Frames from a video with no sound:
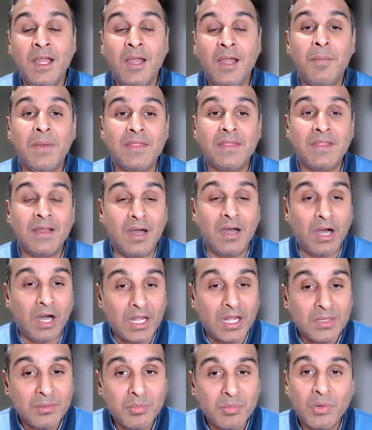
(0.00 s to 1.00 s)
but the
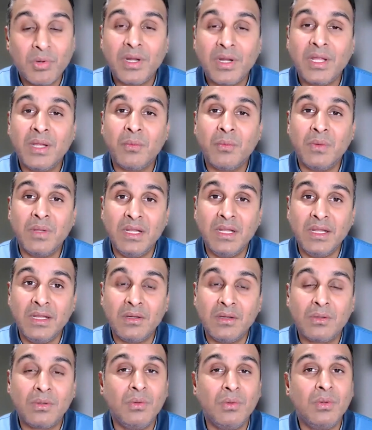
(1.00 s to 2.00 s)
onboarding will
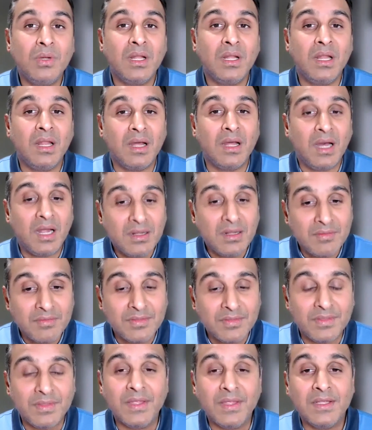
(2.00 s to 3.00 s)
include a lot of
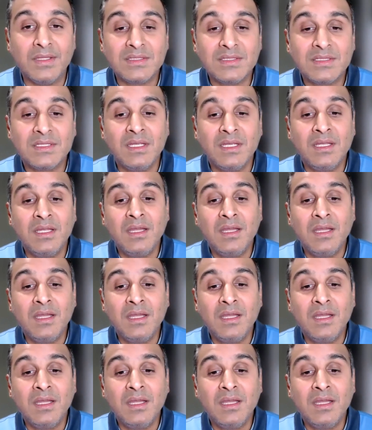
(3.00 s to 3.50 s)
things,